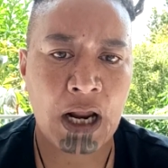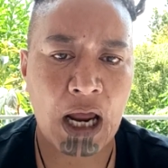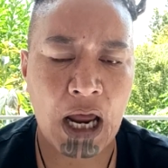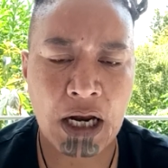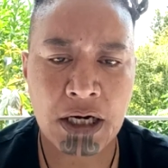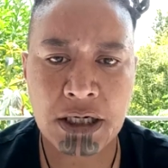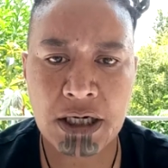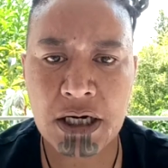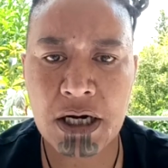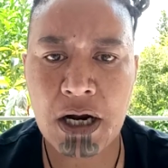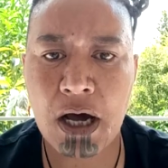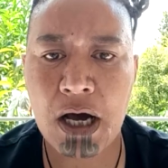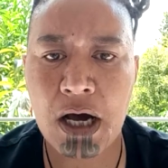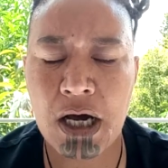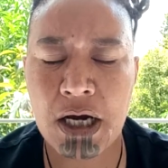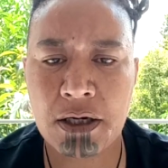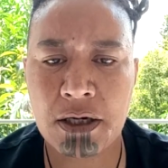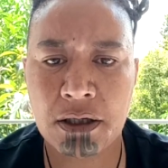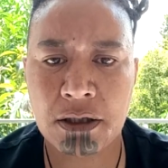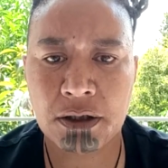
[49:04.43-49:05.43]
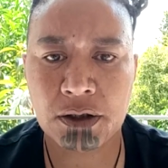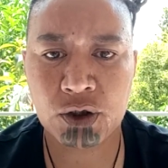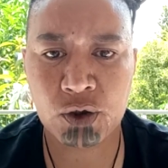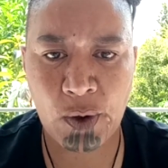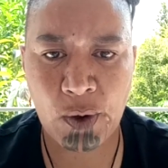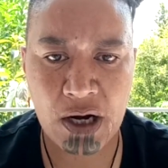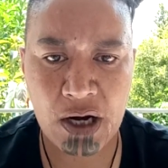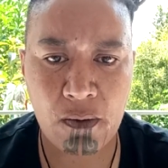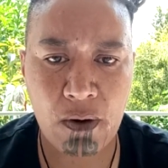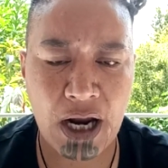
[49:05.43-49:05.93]
undenied,
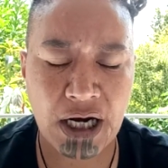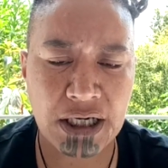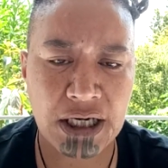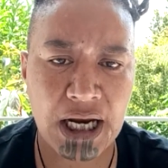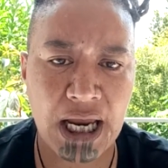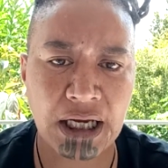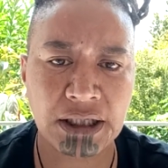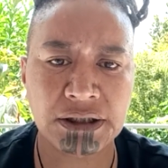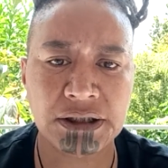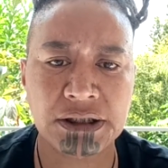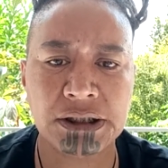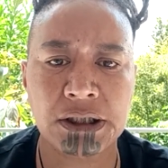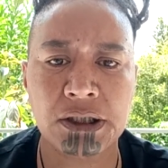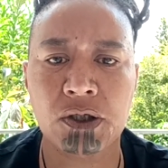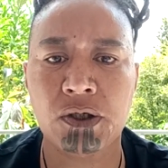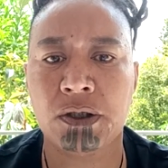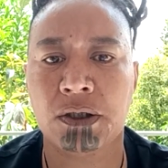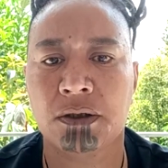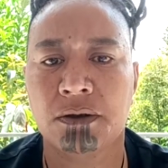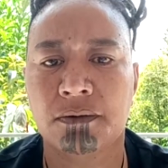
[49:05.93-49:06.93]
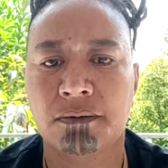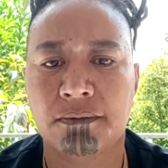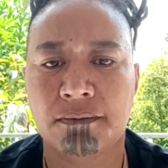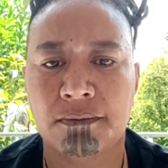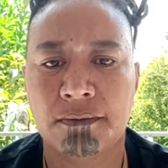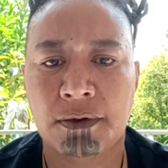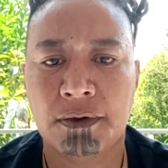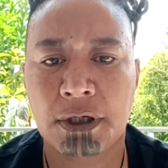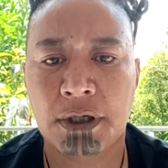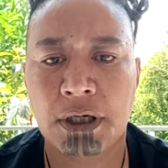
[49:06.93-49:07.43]
21 gun salute.
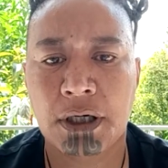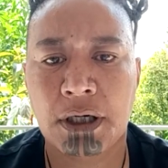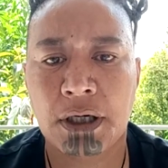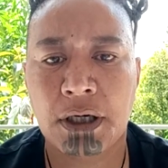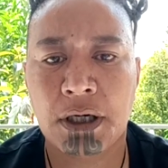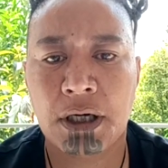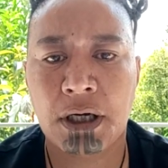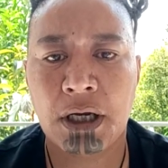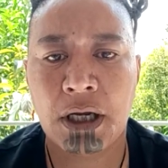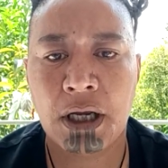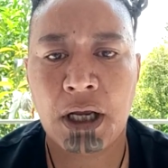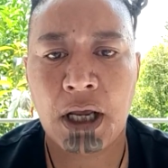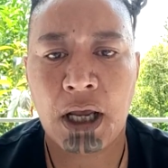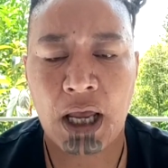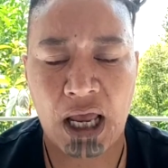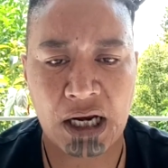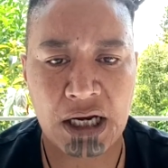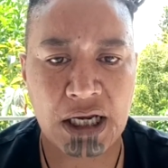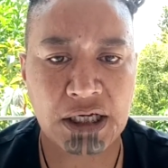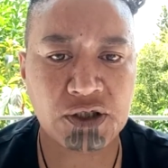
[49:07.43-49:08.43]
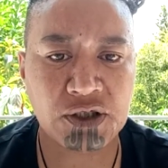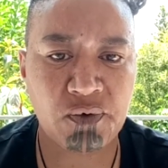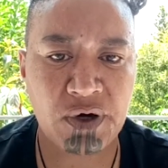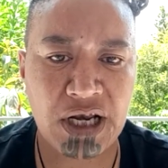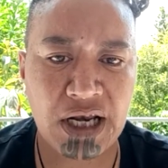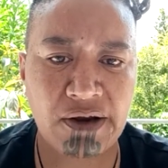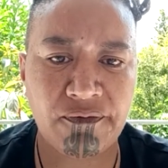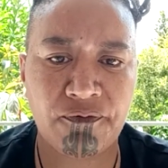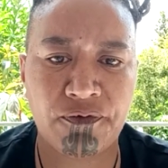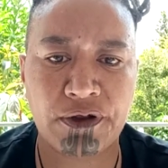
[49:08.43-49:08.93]
And as
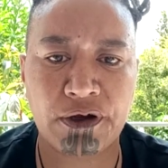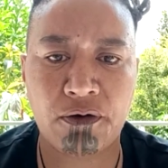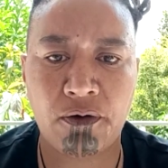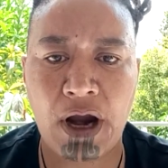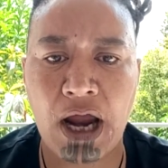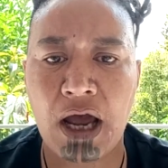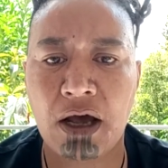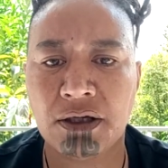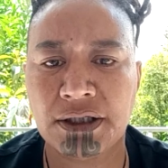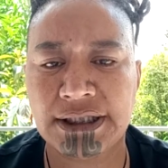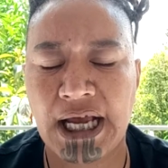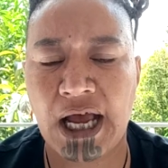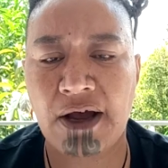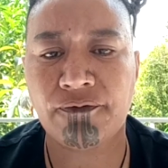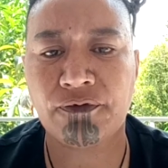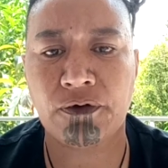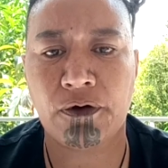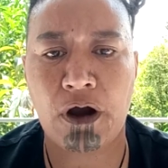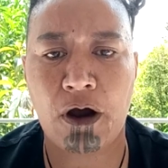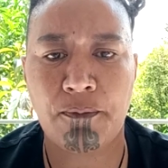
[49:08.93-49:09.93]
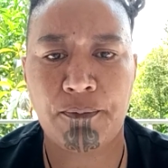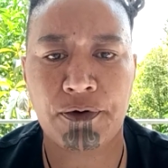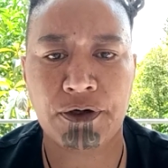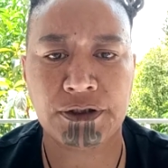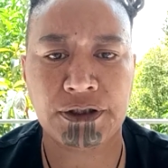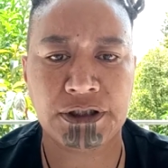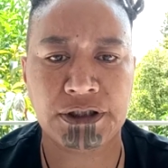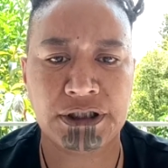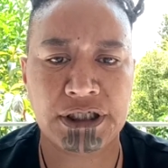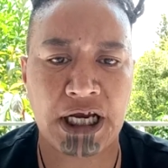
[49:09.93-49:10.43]
we left the grounds after our
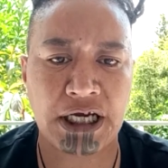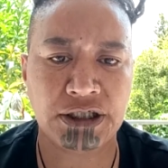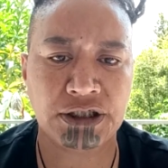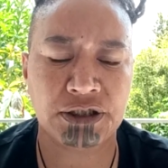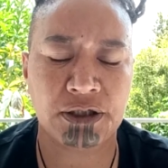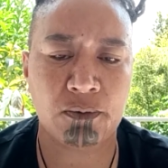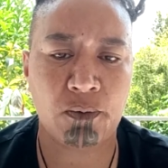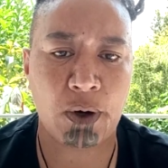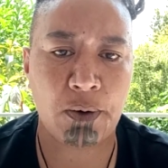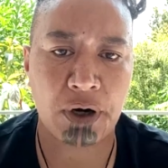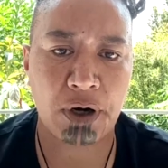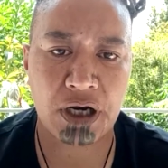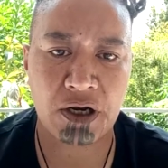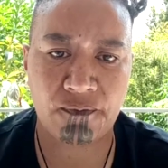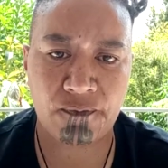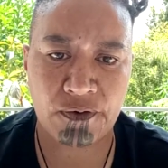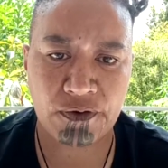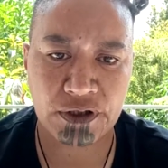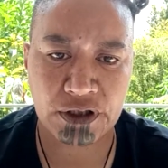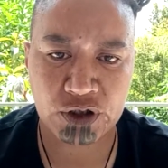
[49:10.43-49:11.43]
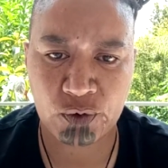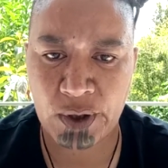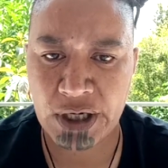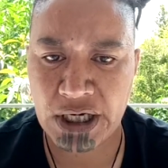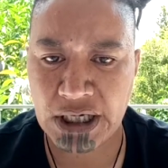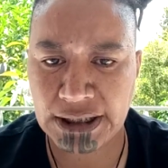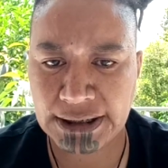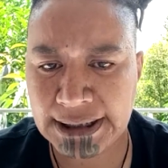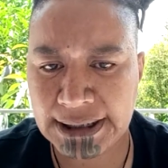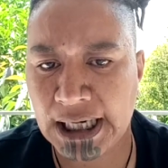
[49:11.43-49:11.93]
presentation, we were given the
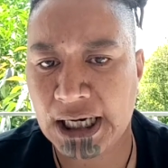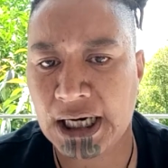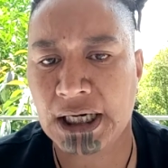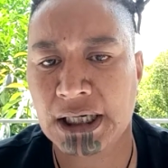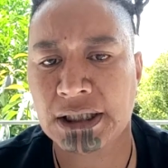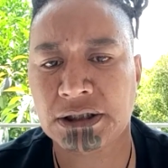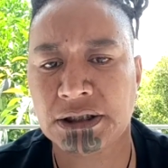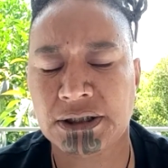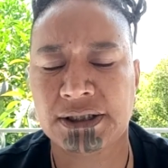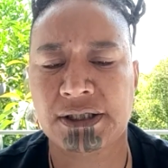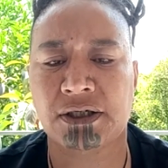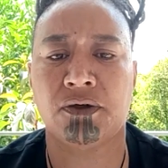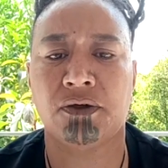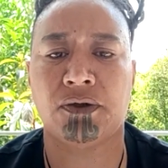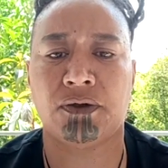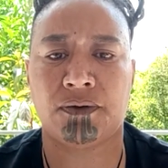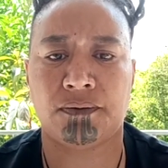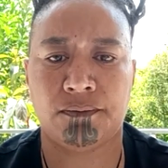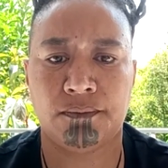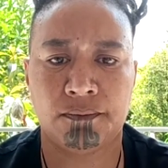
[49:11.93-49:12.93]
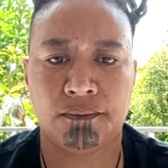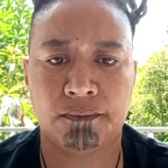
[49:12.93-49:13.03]
22nd salute.